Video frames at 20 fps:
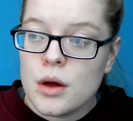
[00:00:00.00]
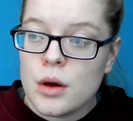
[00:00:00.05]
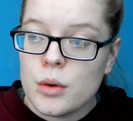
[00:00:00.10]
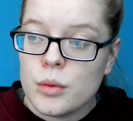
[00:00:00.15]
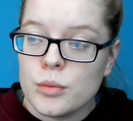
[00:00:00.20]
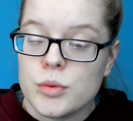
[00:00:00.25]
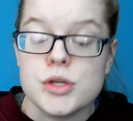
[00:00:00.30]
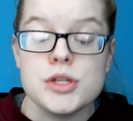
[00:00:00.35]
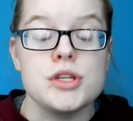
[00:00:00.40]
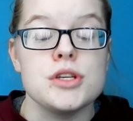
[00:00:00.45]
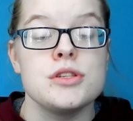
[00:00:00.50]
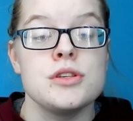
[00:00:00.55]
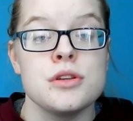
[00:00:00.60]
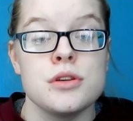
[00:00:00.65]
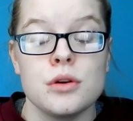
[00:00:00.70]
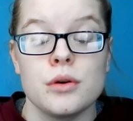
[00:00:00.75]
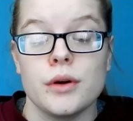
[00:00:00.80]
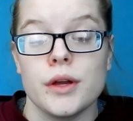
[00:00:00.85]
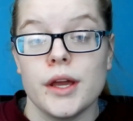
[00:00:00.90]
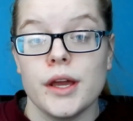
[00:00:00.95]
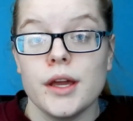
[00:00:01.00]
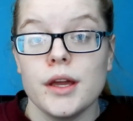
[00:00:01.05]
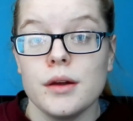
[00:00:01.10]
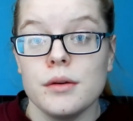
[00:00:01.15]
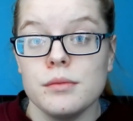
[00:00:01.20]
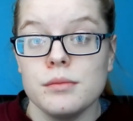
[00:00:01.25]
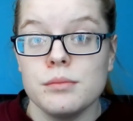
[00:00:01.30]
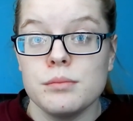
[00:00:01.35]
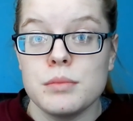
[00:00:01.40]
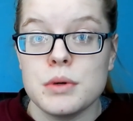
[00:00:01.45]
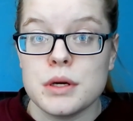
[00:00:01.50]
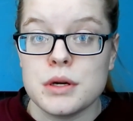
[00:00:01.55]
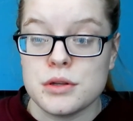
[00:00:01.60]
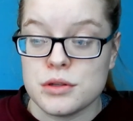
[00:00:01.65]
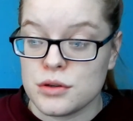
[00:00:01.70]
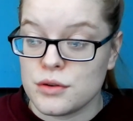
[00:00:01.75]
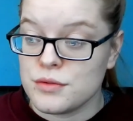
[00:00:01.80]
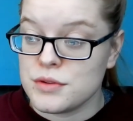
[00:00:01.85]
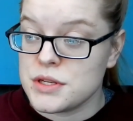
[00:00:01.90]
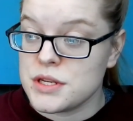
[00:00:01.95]
which is annoying
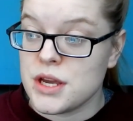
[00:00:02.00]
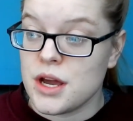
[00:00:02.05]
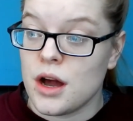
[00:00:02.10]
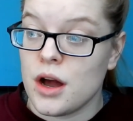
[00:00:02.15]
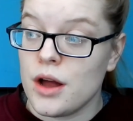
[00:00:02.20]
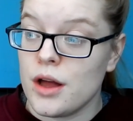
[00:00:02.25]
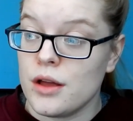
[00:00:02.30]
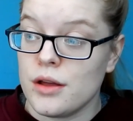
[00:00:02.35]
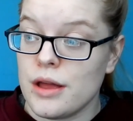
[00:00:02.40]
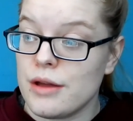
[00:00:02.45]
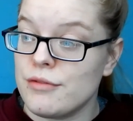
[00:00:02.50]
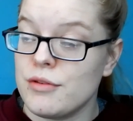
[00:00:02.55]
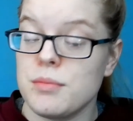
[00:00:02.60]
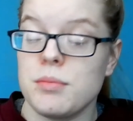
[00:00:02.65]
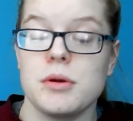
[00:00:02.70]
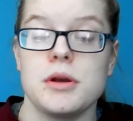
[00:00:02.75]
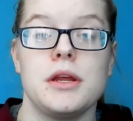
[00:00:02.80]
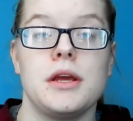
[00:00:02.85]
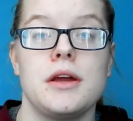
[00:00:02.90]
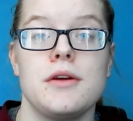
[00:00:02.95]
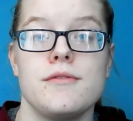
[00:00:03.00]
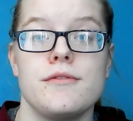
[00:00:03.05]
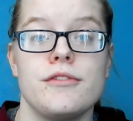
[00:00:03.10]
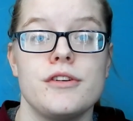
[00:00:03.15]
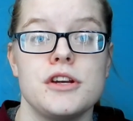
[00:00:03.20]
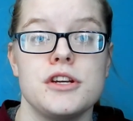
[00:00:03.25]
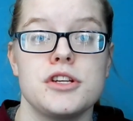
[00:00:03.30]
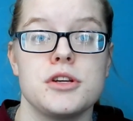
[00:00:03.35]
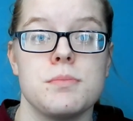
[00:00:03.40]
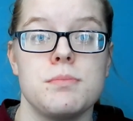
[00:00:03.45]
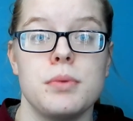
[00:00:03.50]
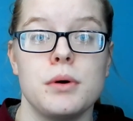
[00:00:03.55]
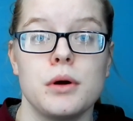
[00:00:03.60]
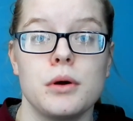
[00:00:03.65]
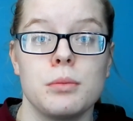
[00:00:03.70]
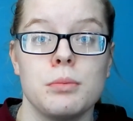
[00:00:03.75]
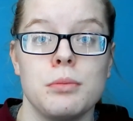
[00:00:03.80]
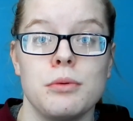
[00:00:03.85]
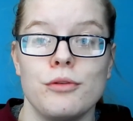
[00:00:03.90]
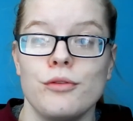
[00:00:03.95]
because obviously everybody can finish a
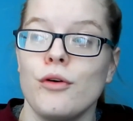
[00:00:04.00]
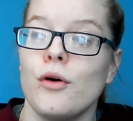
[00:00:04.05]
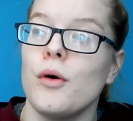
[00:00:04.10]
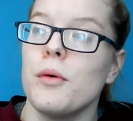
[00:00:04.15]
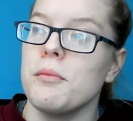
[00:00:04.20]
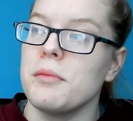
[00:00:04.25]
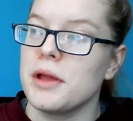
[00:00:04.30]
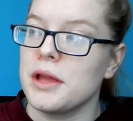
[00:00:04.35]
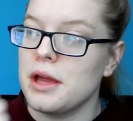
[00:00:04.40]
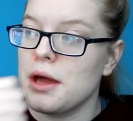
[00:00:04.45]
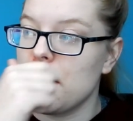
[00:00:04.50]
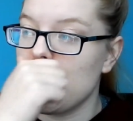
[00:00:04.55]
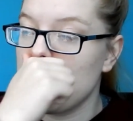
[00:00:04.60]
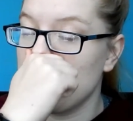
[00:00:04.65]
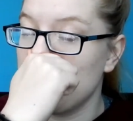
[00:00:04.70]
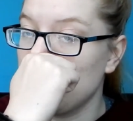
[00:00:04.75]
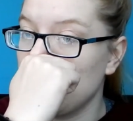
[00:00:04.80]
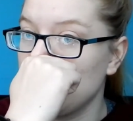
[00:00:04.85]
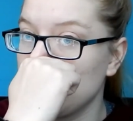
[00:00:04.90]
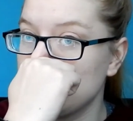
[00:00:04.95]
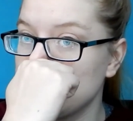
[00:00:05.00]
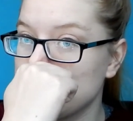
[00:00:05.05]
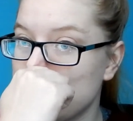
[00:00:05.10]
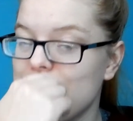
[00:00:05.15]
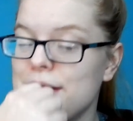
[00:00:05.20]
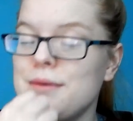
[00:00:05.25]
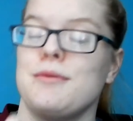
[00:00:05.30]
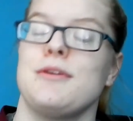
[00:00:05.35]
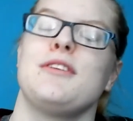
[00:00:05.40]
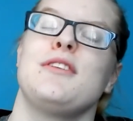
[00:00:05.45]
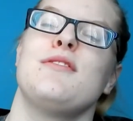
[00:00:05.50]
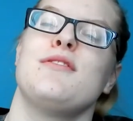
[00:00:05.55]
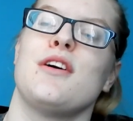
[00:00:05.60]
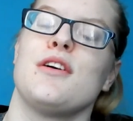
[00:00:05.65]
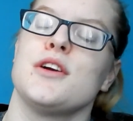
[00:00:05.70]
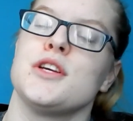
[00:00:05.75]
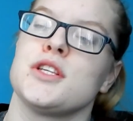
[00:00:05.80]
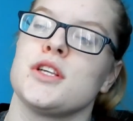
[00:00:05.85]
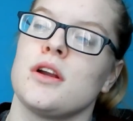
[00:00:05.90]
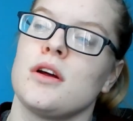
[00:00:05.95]
book before me because I read
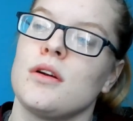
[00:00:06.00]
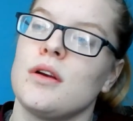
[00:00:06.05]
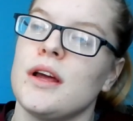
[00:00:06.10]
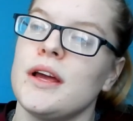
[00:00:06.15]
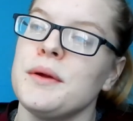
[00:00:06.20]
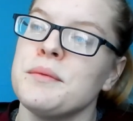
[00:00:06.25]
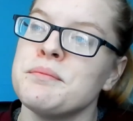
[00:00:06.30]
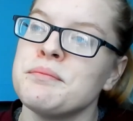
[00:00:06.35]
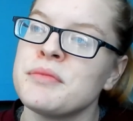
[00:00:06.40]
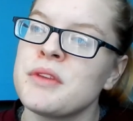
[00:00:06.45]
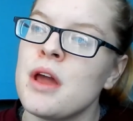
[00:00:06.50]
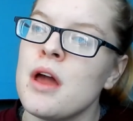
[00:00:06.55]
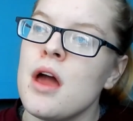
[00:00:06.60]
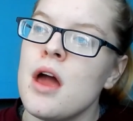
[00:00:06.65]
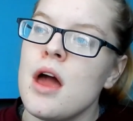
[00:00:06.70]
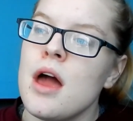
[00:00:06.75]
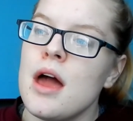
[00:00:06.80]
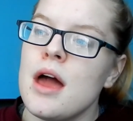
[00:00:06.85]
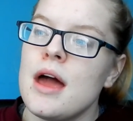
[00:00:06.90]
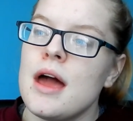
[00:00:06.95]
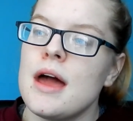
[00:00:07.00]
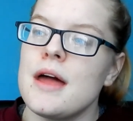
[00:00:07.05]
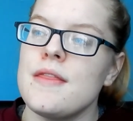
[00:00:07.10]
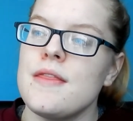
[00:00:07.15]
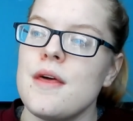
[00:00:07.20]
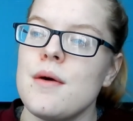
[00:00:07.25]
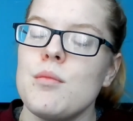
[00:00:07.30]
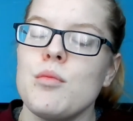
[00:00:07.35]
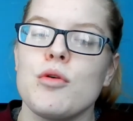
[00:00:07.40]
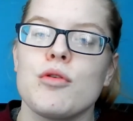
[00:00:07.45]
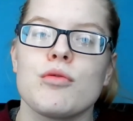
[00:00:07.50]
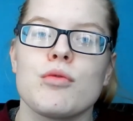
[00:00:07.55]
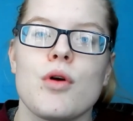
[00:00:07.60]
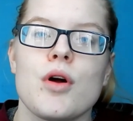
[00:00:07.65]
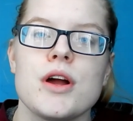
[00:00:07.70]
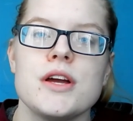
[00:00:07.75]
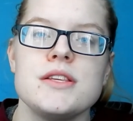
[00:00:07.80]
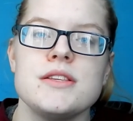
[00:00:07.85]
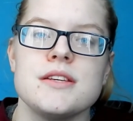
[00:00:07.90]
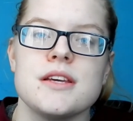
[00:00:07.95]
very slowly. And then with
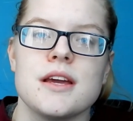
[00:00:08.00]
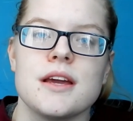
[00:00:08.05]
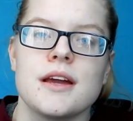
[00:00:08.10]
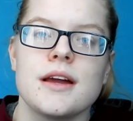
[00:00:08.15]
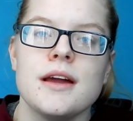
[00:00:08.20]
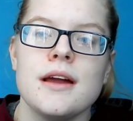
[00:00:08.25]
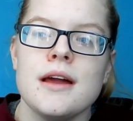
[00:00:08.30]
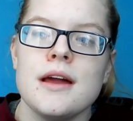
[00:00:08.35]
writing,